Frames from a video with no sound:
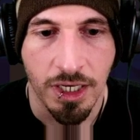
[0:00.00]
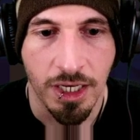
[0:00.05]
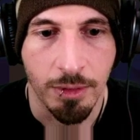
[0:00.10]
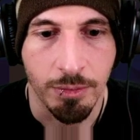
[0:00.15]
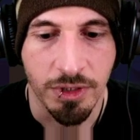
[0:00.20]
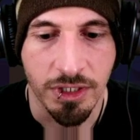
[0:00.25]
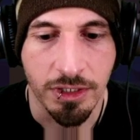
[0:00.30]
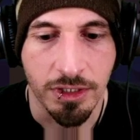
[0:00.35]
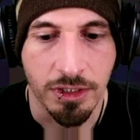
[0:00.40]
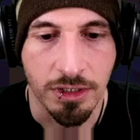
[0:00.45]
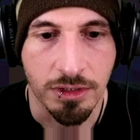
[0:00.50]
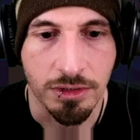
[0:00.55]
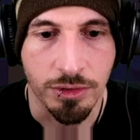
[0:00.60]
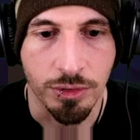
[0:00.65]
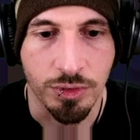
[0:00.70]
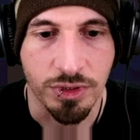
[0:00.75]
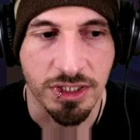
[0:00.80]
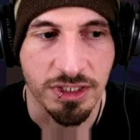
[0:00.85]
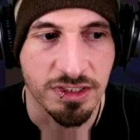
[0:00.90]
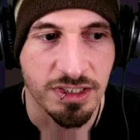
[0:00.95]
I'm gonna
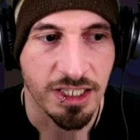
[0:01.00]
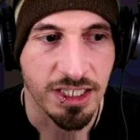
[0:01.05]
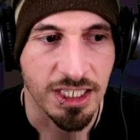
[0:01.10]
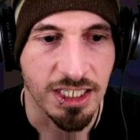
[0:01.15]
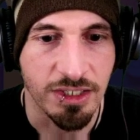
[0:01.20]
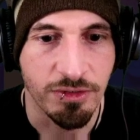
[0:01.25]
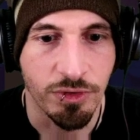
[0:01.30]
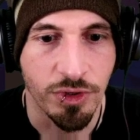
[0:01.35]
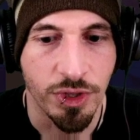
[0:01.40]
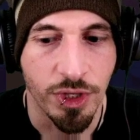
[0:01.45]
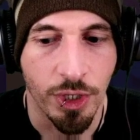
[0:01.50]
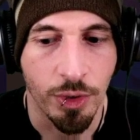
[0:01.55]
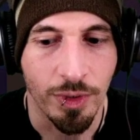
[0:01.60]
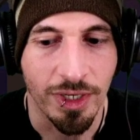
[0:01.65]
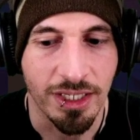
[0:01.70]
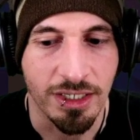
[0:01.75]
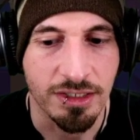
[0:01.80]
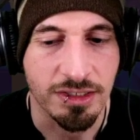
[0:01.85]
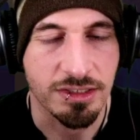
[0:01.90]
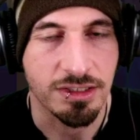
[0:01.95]
loot this set, even though
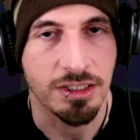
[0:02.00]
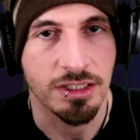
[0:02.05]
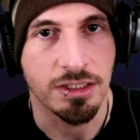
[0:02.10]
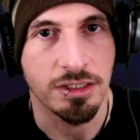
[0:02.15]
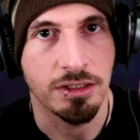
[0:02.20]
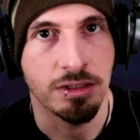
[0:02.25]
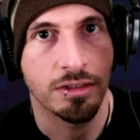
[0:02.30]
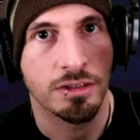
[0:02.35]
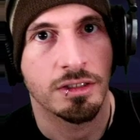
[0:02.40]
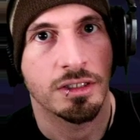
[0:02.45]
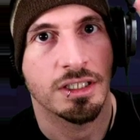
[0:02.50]
it is the